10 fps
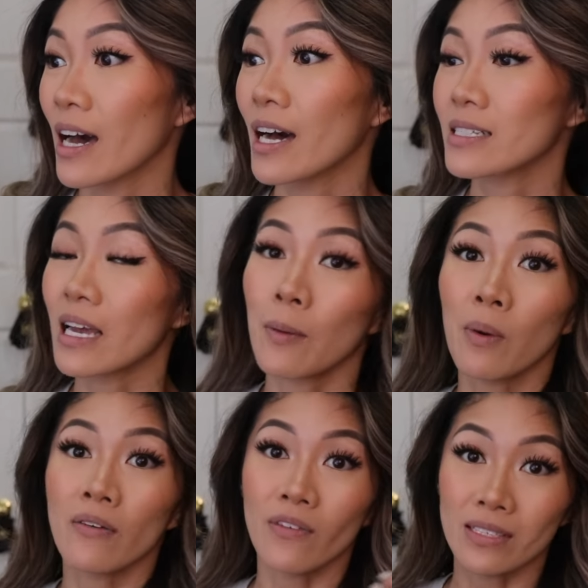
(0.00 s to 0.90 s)
uh, type
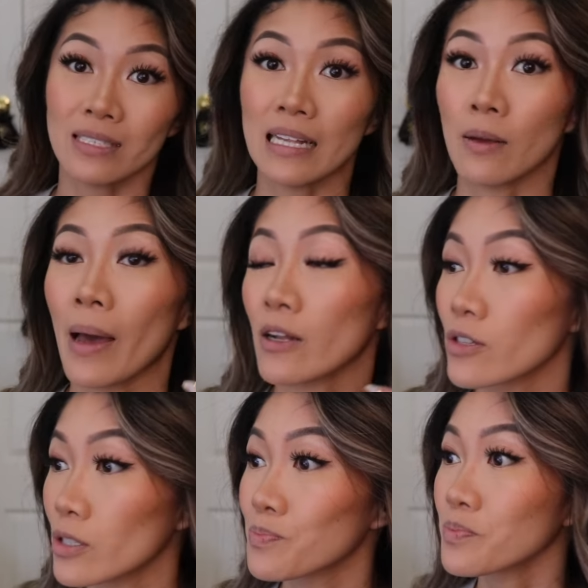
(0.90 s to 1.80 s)
of setting
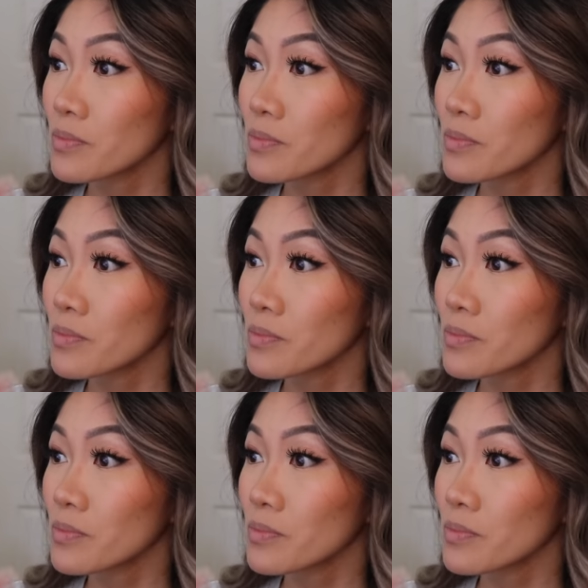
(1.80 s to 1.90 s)
powders.